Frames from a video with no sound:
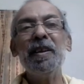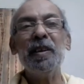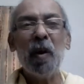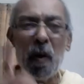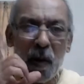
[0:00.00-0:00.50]

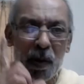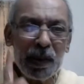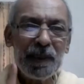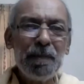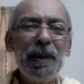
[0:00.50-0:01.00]
All
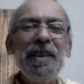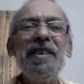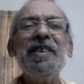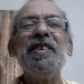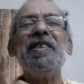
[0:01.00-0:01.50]
the
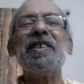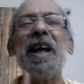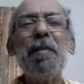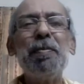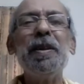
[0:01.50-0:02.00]
bliss,
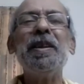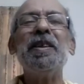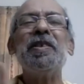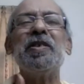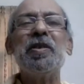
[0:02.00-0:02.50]

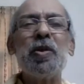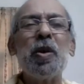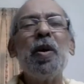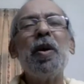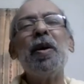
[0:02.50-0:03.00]
happiness,
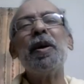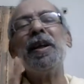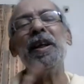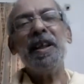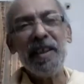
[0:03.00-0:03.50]
joy
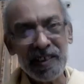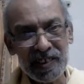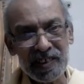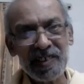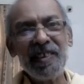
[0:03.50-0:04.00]

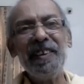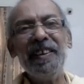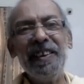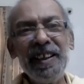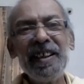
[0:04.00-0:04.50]
is
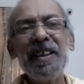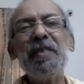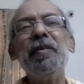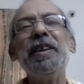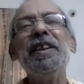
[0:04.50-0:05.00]
there
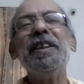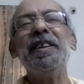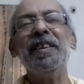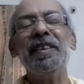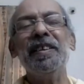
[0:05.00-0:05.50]

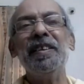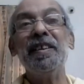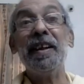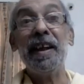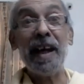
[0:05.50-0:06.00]
within
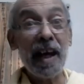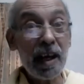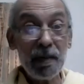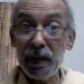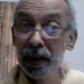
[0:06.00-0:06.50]

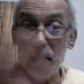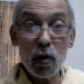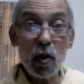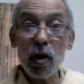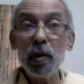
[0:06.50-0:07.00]
and we
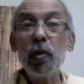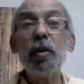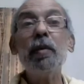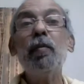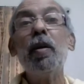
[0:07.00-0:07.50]
go on
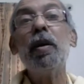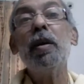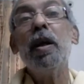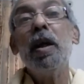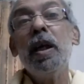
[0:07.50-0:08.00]
looking for
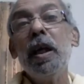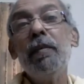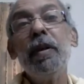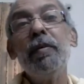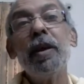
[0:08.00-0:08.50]

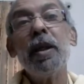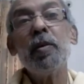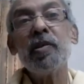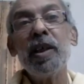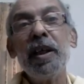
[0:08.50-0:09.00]
everywhere
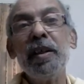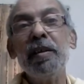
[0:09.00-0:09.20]
outside